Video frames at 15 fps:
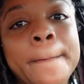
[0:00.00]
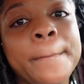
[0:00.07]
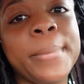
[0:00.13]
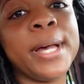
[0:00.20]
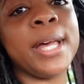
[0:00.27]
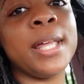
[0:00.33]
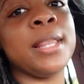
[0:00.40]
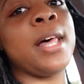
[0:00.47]

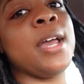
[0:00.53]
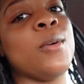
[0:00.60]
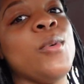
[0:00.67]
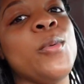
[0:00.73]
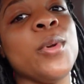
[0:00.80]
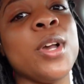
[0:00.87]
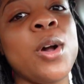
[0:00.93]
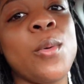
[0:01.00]
But like
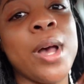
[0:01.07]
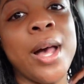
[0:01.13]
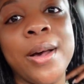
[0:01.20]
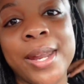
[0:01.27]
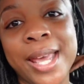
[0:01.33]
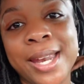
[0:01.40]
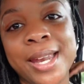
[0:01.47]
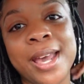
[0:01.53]
when we go
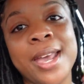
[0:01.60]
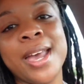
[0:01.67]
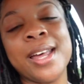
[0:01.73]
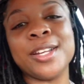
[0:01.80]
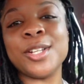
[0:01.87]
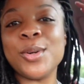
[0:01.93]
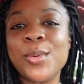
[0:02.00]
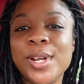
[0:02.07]
out at night, I
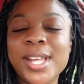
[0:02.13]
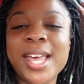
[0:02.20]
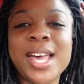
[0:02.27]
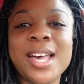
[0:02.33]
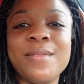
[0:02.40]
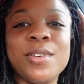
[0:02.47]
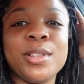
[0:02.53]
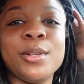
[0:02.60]
do want to
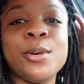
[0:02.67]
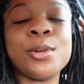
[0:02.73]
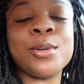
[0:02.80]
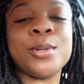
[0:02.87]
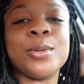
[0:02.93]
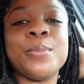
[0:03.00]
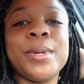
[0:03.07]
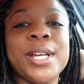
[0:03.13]
have a
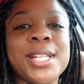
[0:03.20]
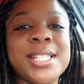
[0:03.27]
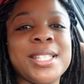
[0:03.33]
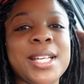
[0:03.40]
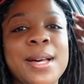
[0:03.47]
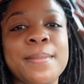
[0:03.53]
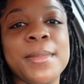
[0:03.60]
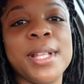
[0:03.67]
little bit of
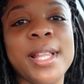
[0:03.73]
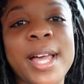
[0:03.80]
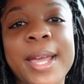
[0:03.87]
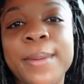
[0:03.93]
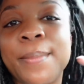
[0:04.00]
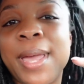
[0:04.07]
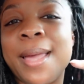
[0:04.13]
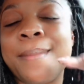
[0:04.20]
something to
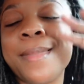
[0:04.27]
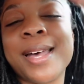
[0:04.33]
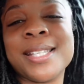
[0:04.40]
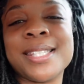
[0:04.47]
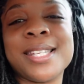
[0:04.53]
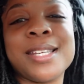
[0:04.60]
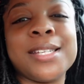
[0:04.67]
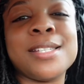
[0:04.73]
like make my
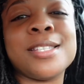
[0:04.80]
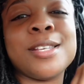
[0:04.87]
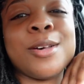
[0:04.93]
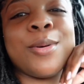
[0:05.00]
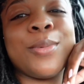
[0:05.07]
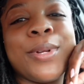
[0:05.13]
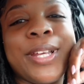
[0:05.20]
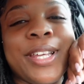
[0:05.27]
skin
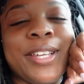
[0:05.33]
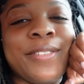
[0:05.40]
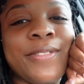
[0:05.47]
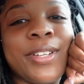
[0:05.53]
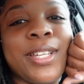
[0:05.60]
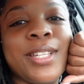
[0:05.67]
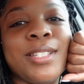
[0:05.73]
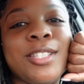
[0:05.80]
tone
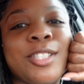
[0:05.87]
even.